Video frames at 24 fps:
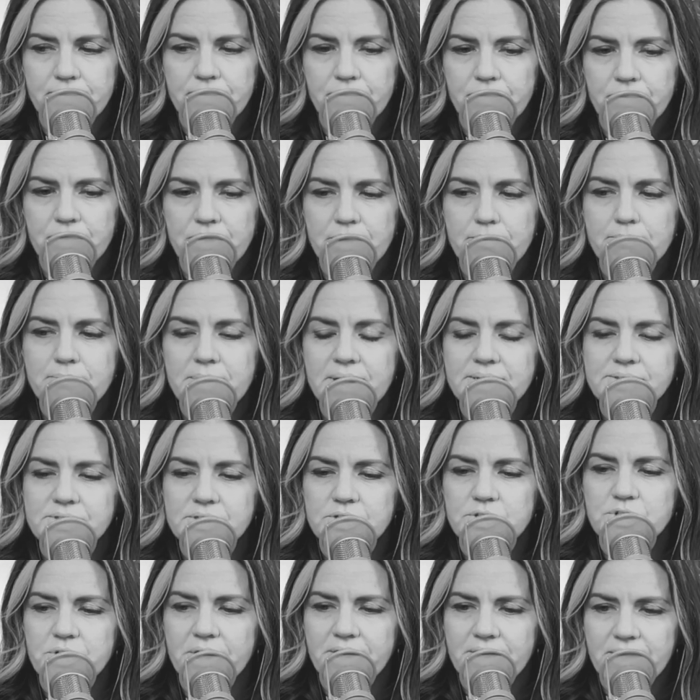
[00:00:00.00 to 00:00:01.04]
the
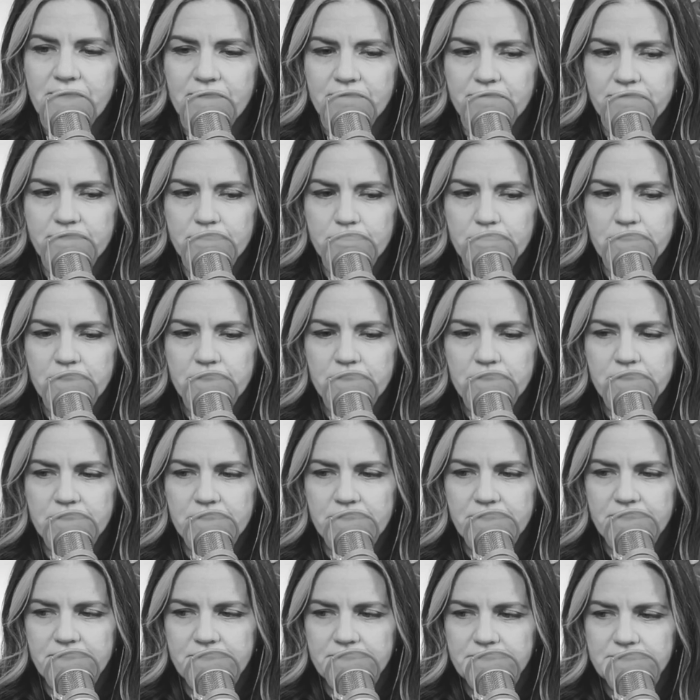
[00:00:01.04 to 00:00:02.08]
message I get from her
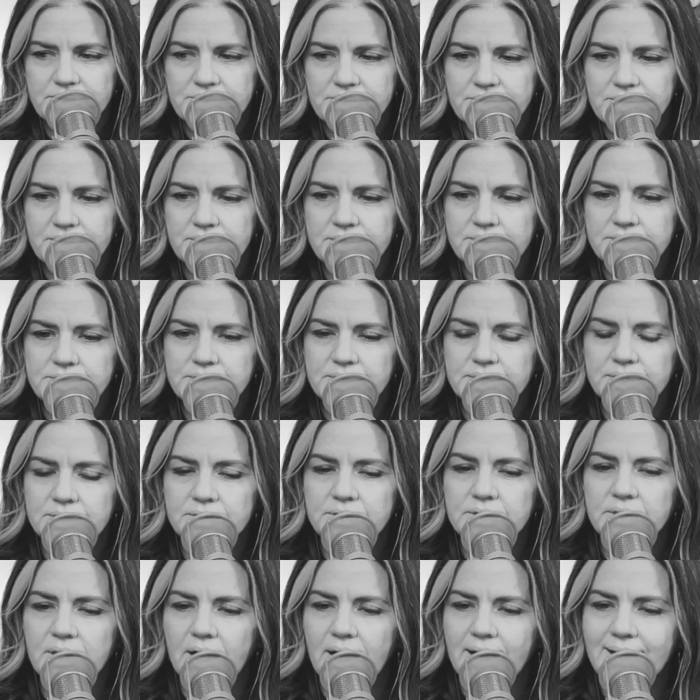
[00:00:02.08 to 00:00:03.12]
is
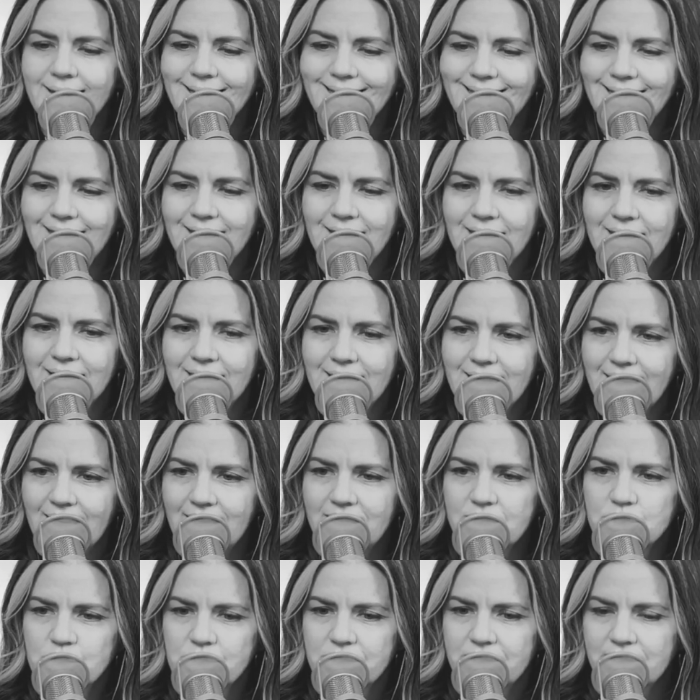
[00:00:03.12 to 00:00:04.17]
until I
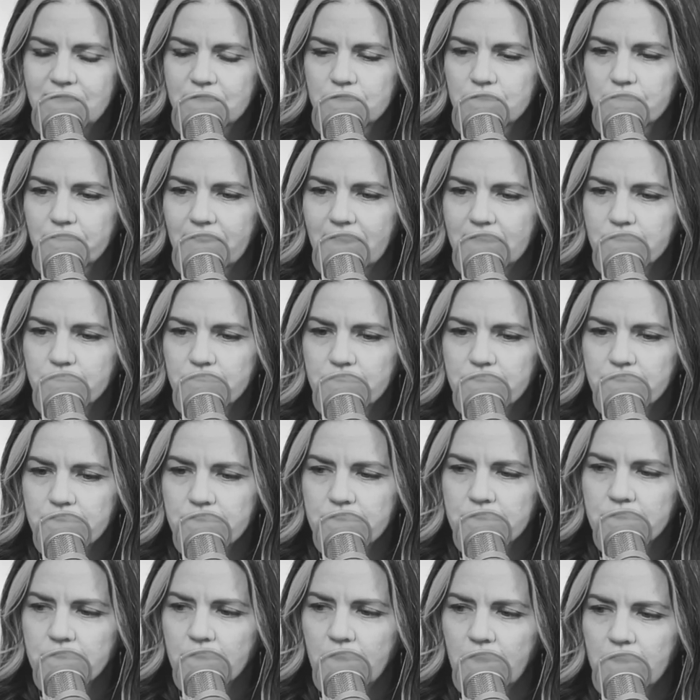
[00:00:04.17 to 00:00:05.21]
engage and interact with
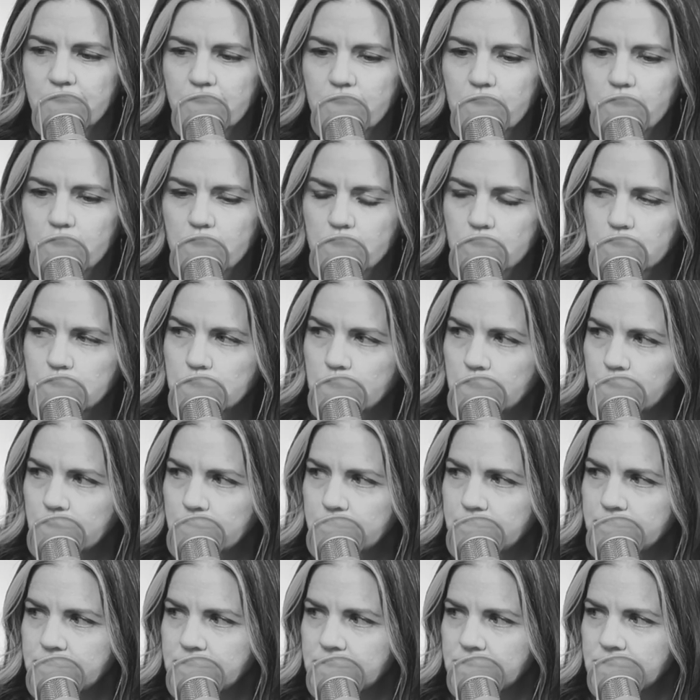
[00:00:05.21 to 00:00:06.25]
her on her
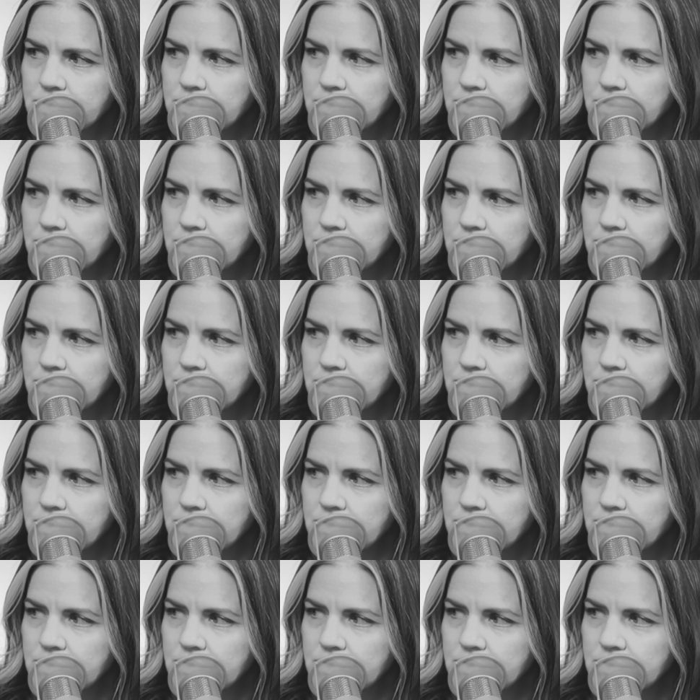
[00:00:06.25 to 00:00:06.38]
terms,